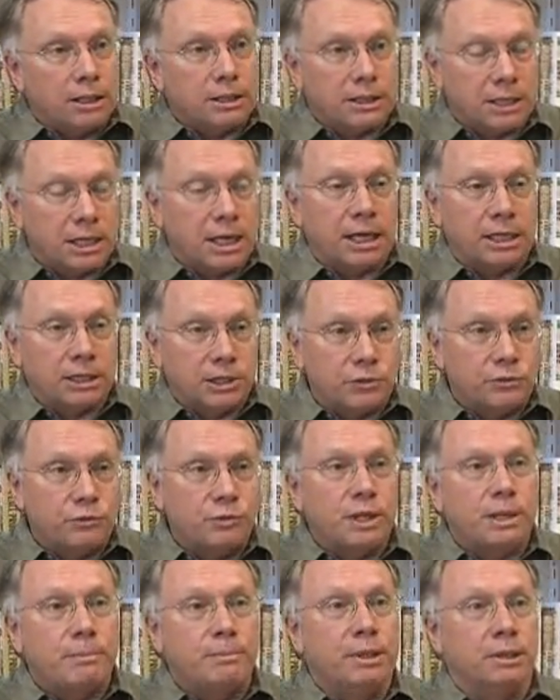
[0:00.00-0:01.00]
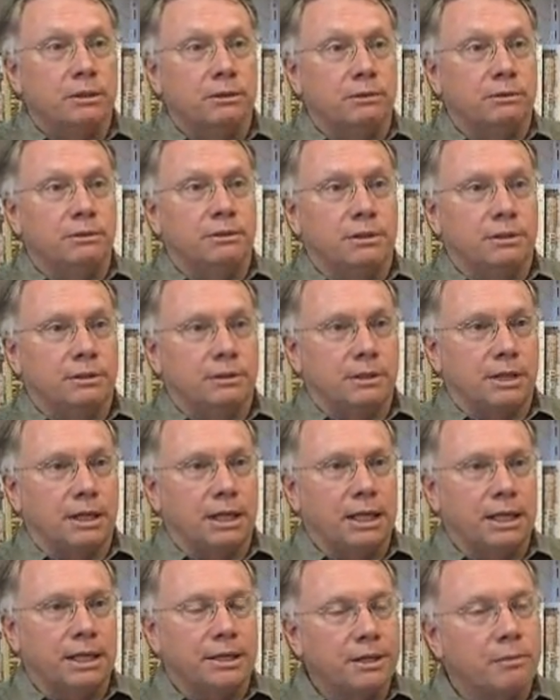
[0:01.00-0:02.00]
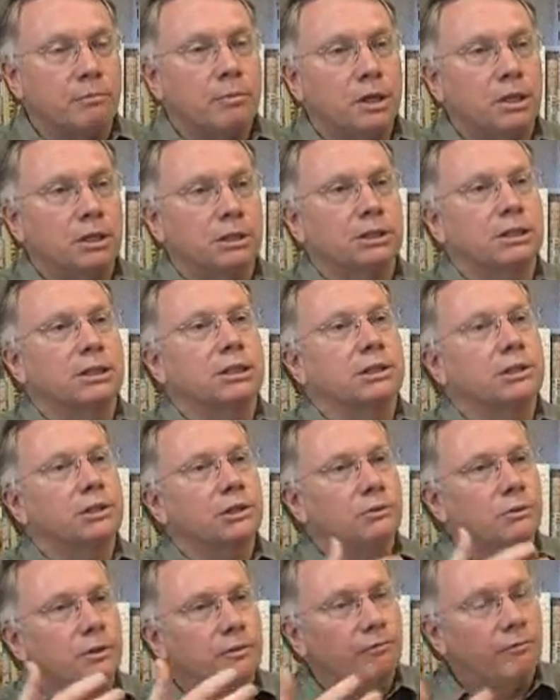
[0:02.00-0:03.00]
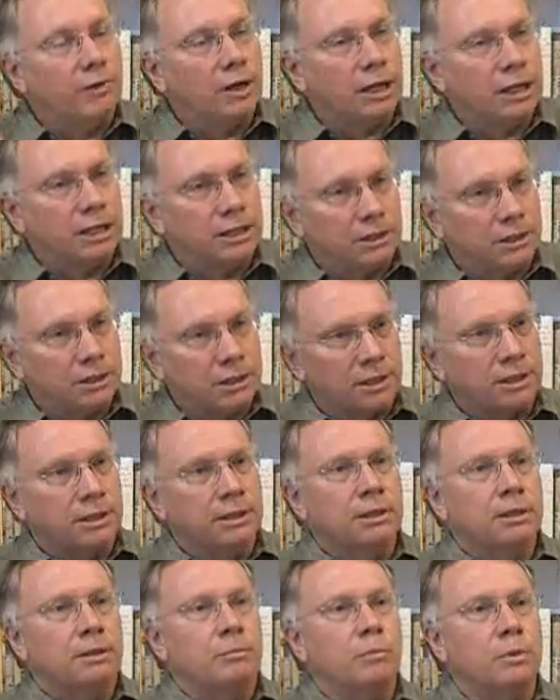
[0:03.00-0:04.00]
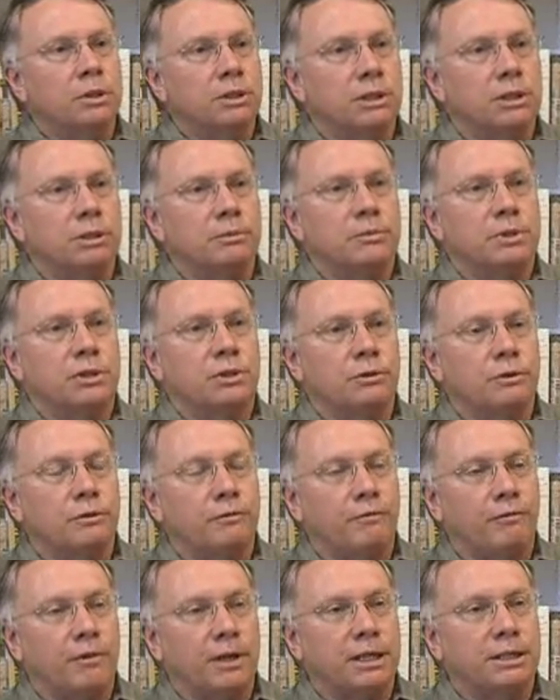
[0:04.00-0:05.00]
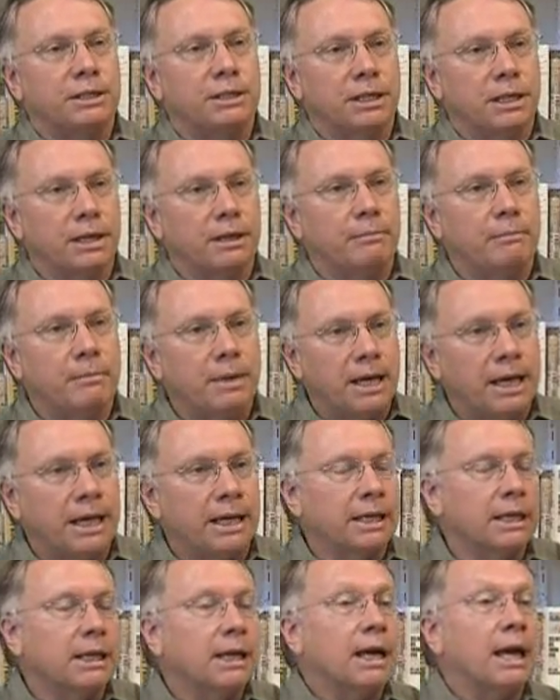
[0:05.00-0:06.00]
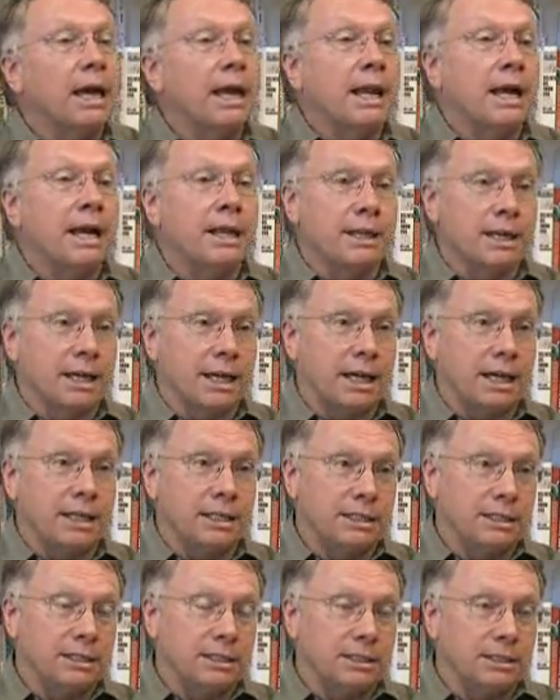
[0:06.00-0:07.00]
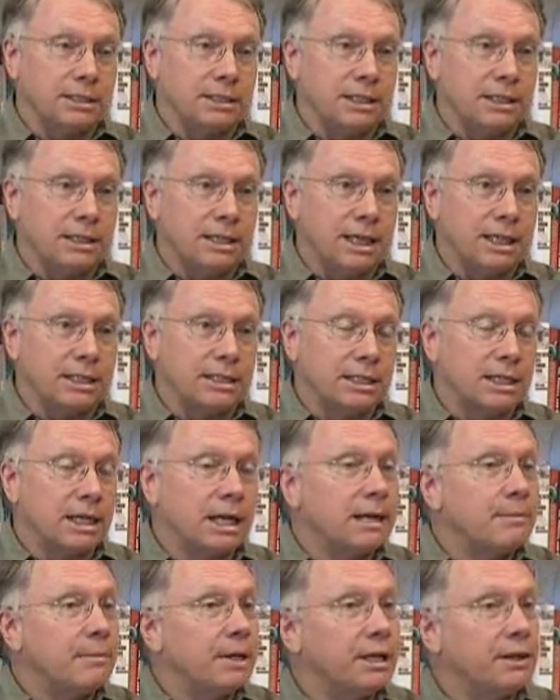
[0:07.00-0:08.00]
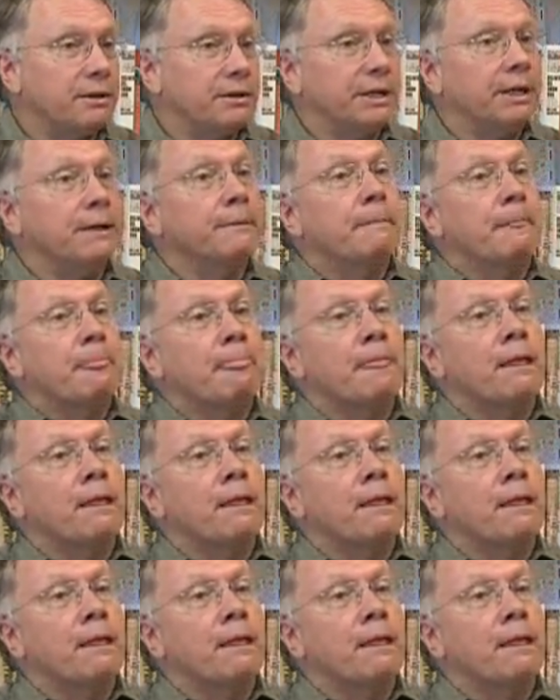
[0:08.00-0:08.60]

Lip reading: start to rebuild the mosque to invite the Muslims who have fled to come back. And other cases in that same area